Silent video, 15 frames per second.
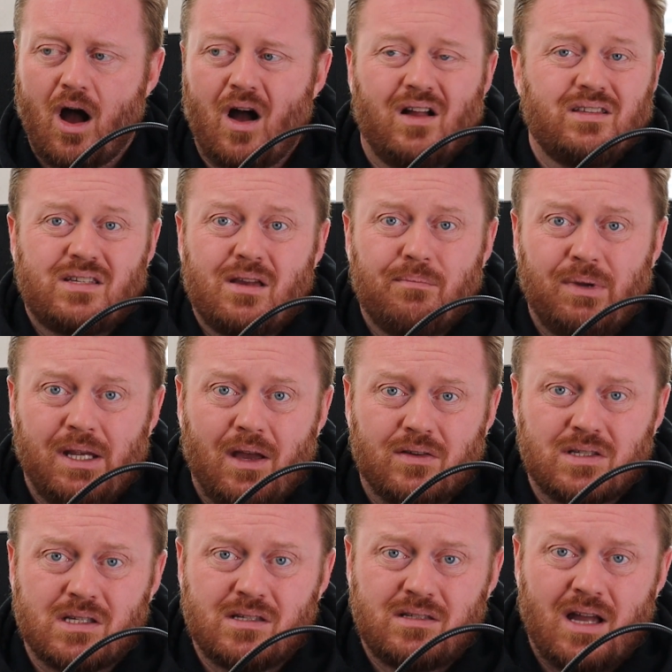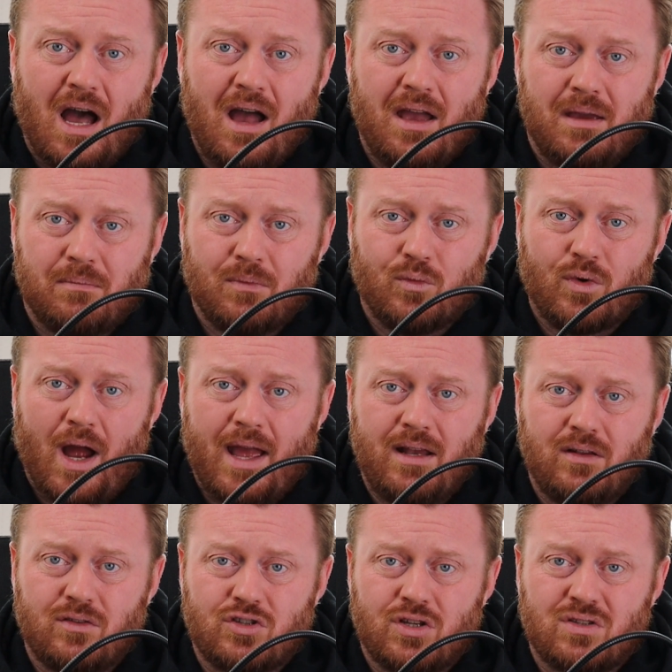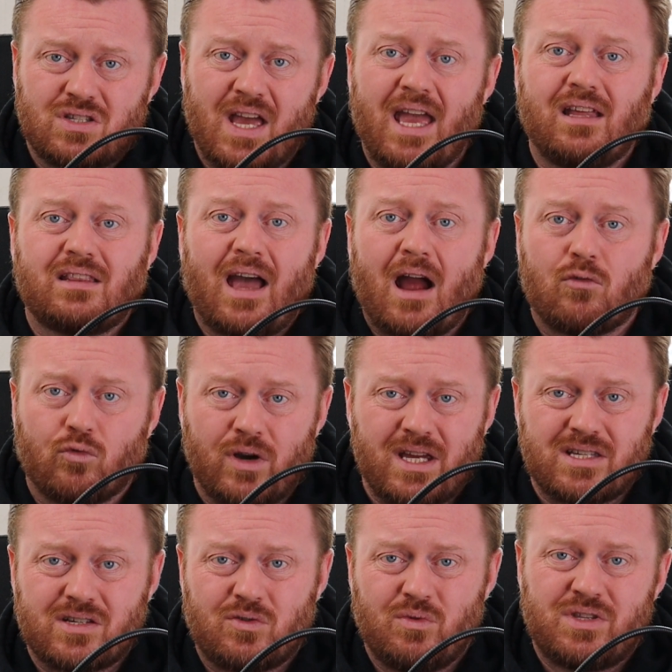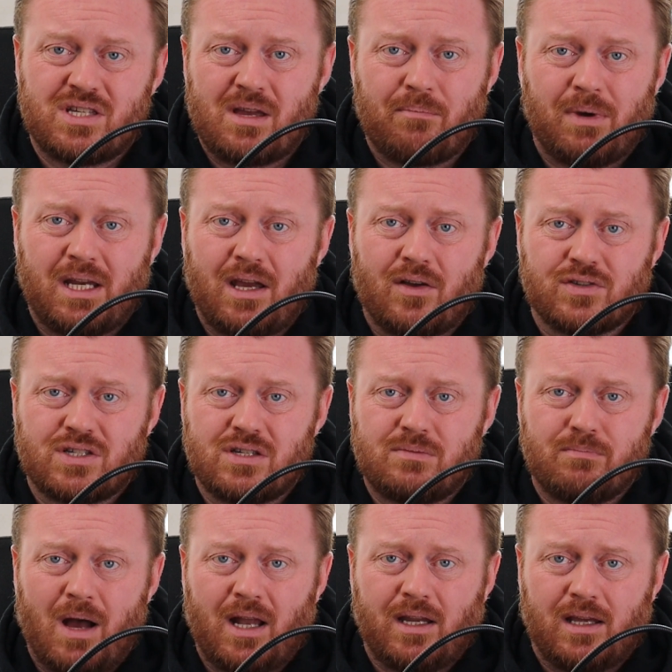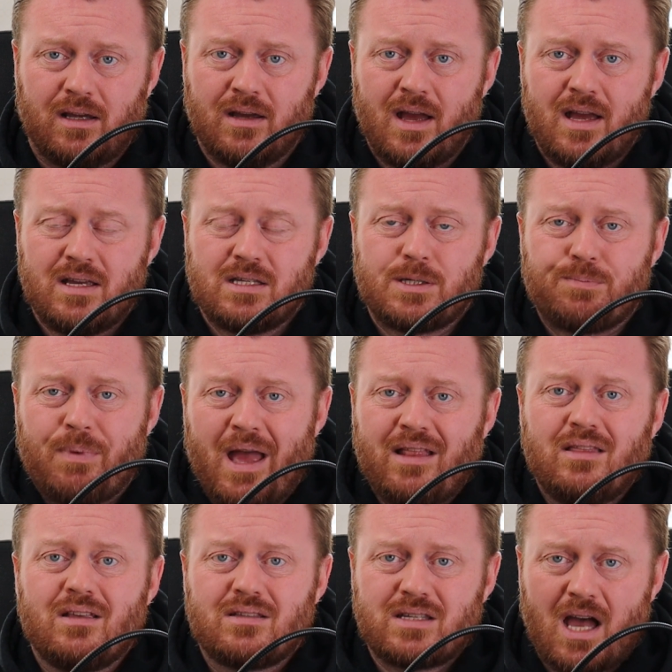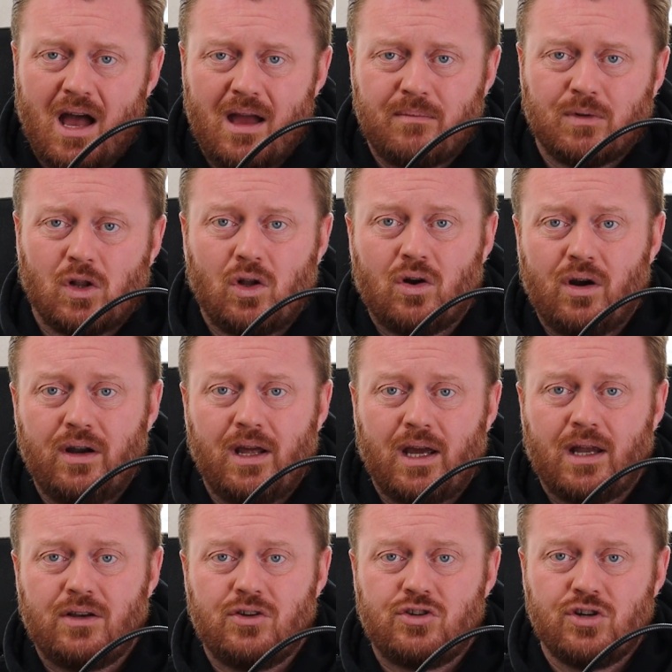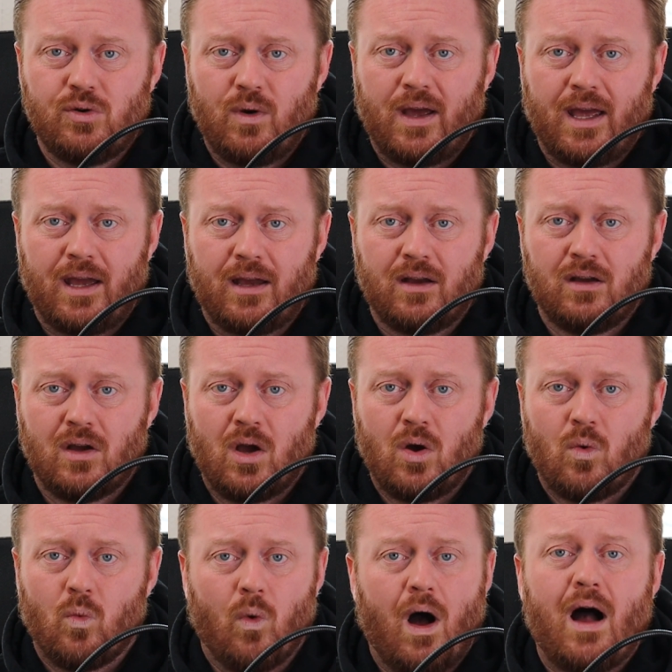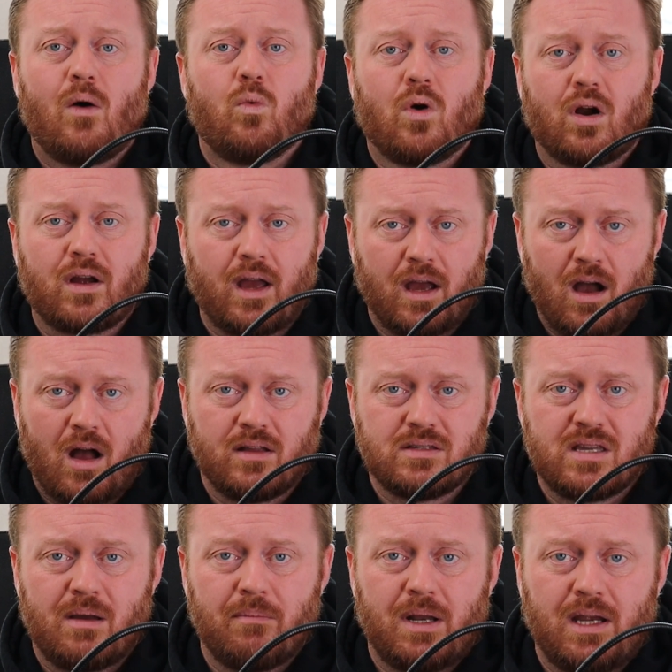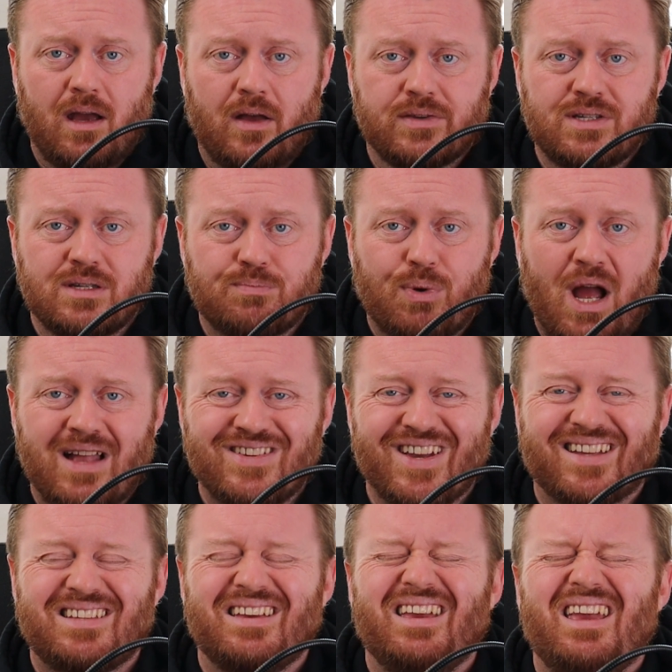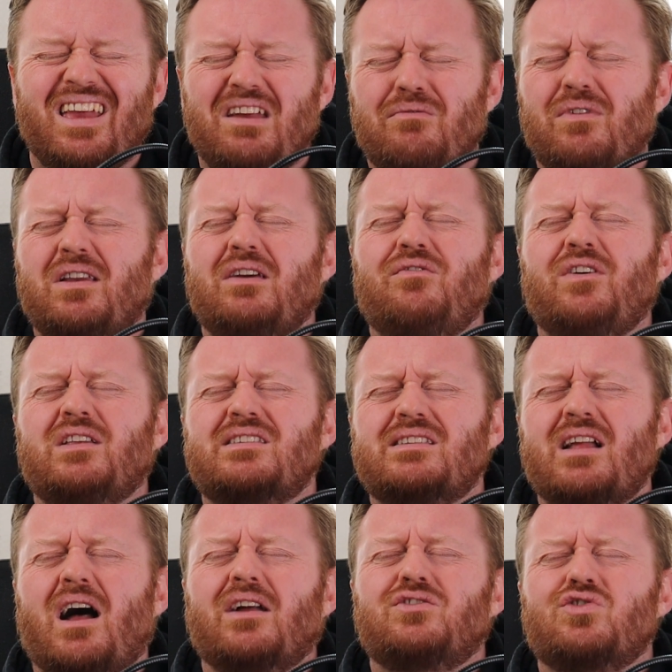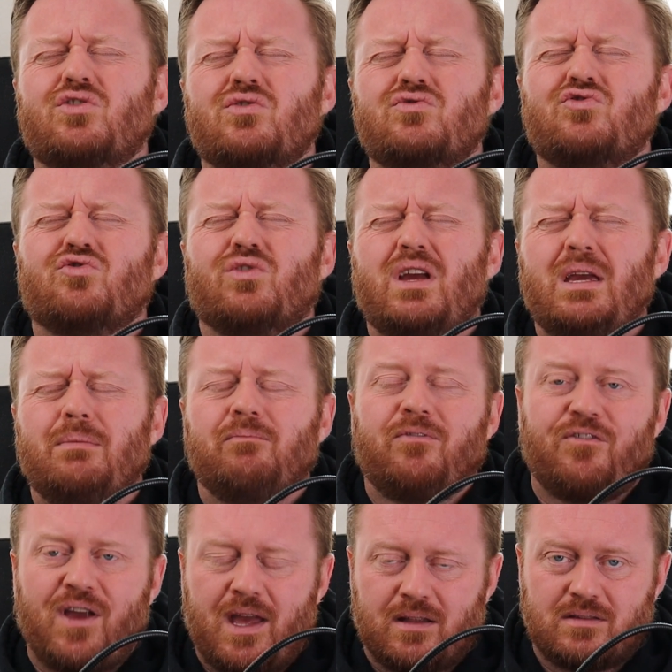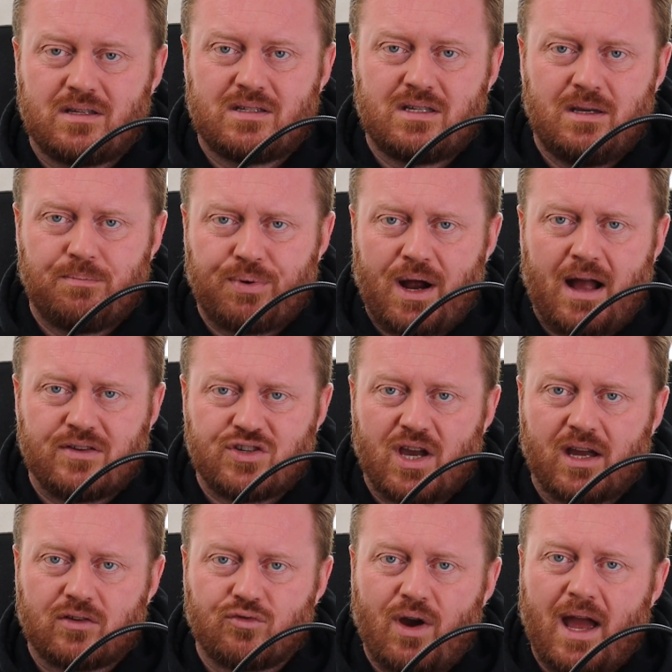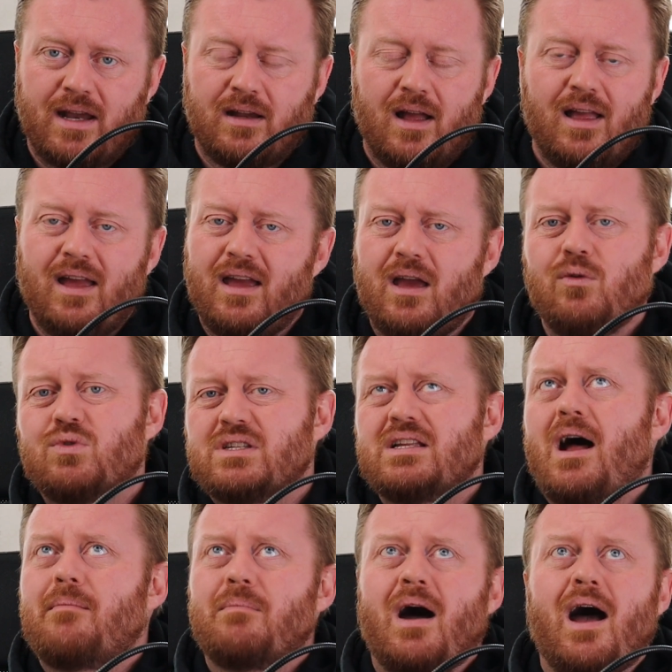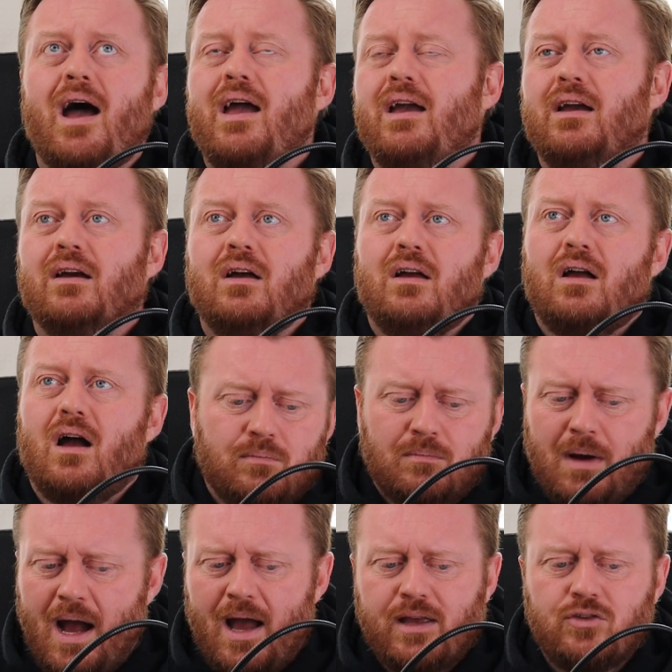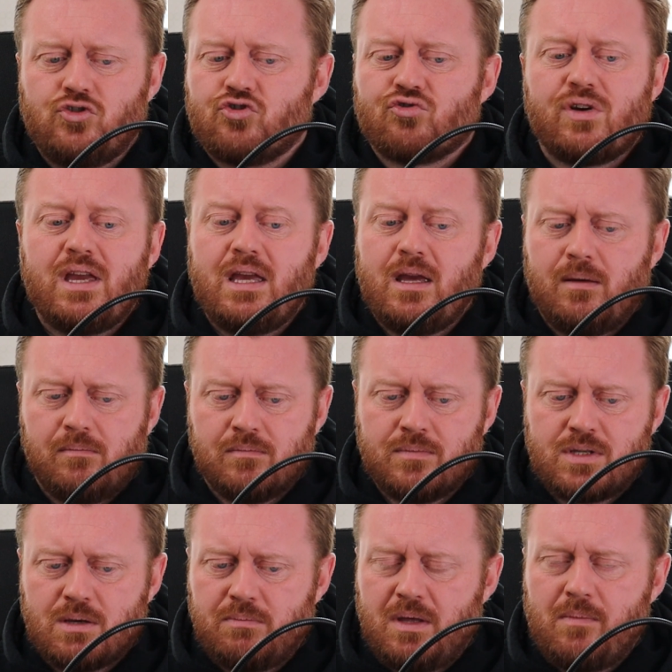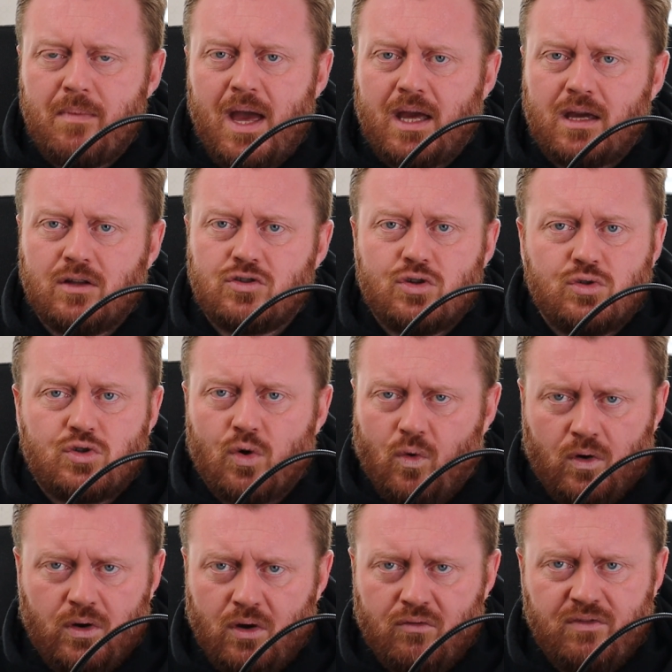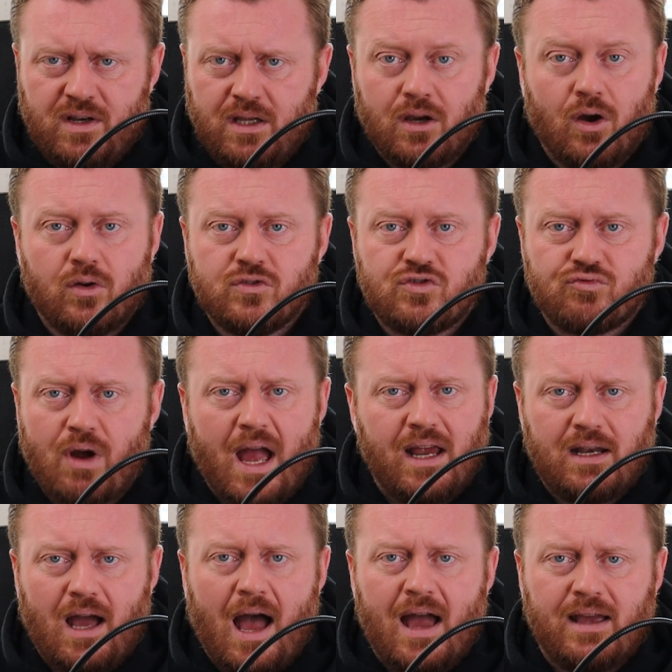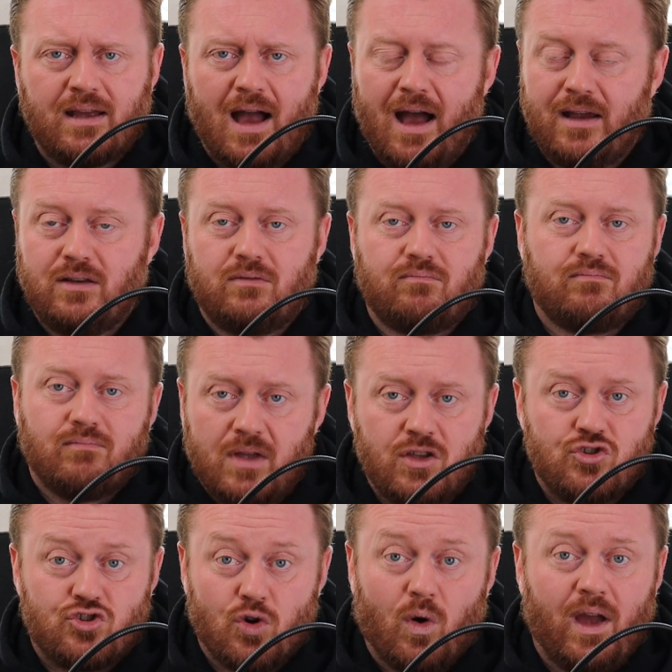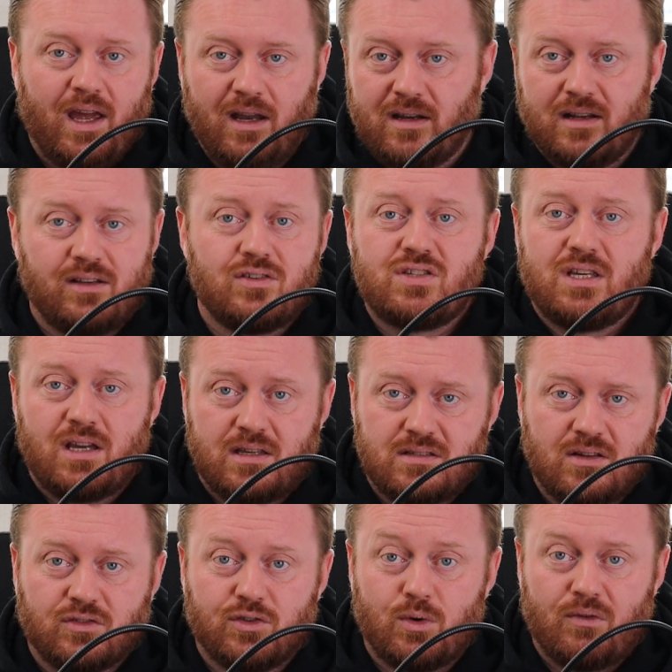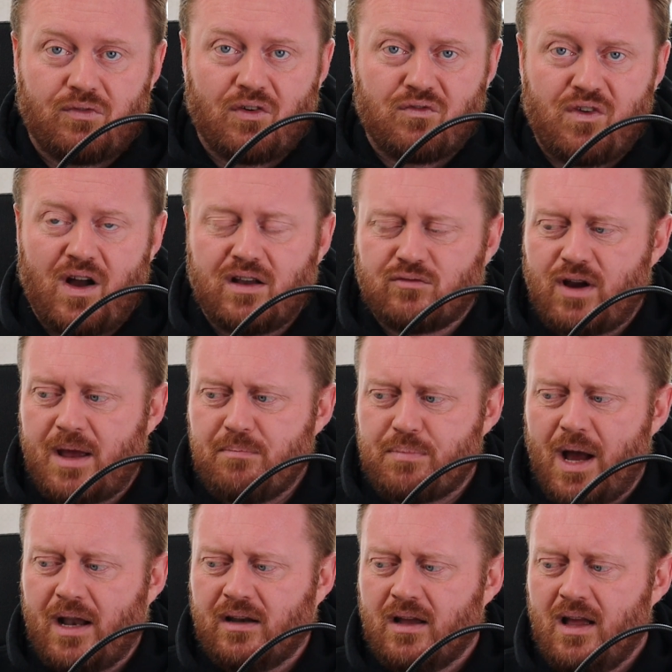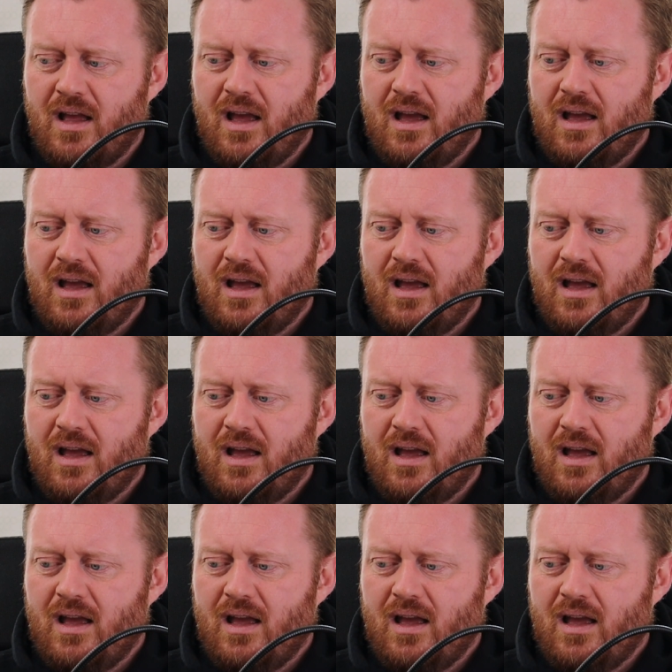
on somebody else's dime, right? To take that risk with somebody else's money. Spend the time learning and doing while working on somebody else's project, even if it's not your dream fantasy project, right? It was not my my dream to be making tutorial videos, right? I, I enjoy it and you see I still do it for fun, right? But